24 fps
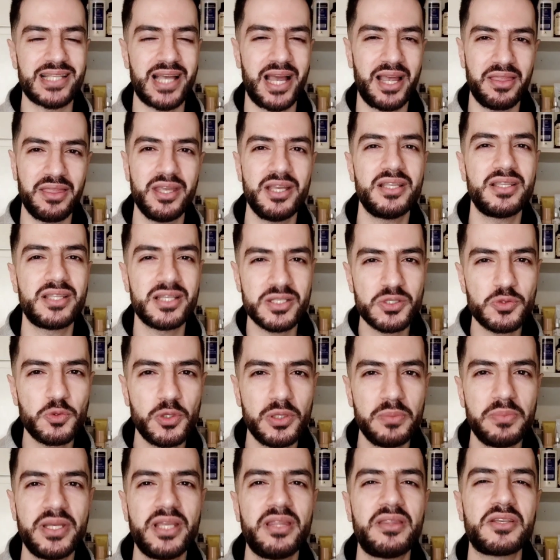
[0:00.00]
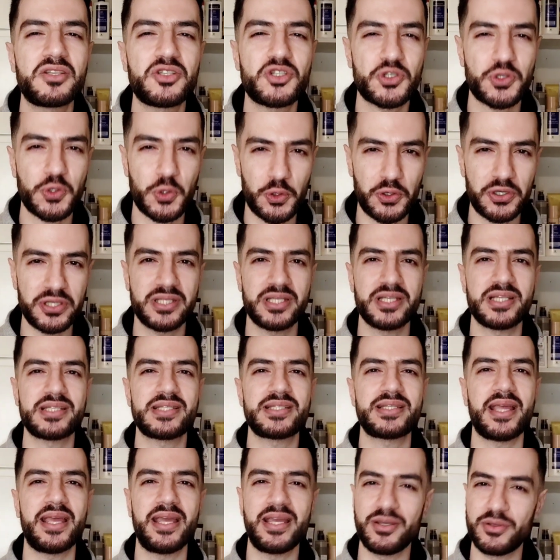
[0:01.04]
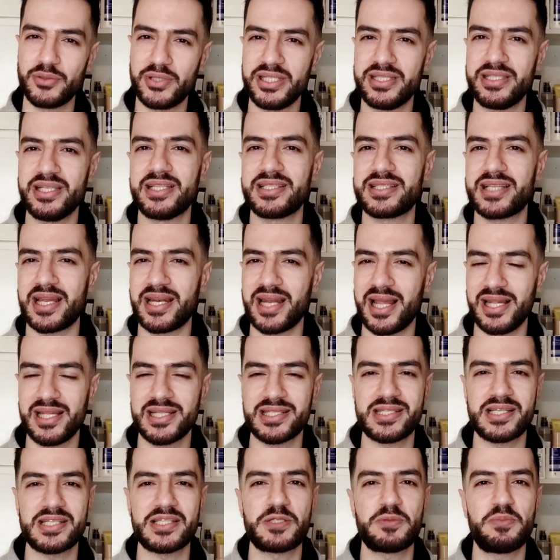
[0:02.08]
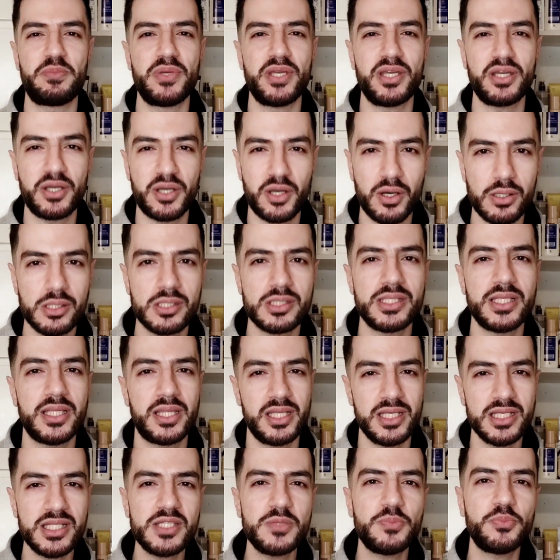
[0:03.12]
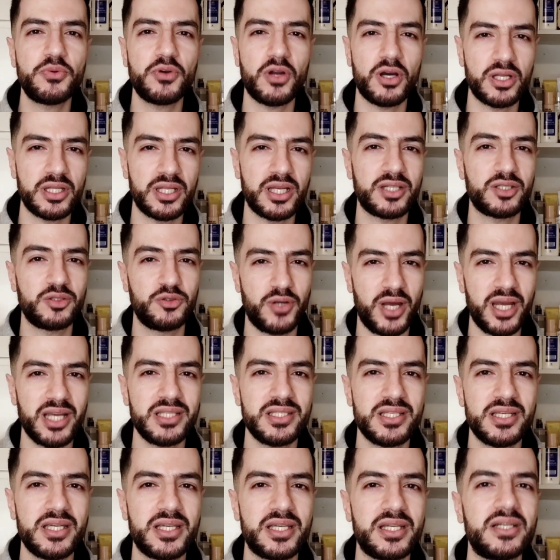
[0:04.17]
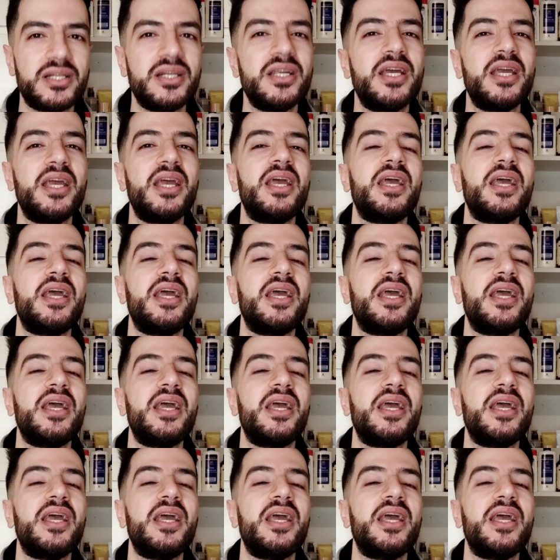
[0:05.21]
I think this will be the shortest ingredient analysis because this product right here,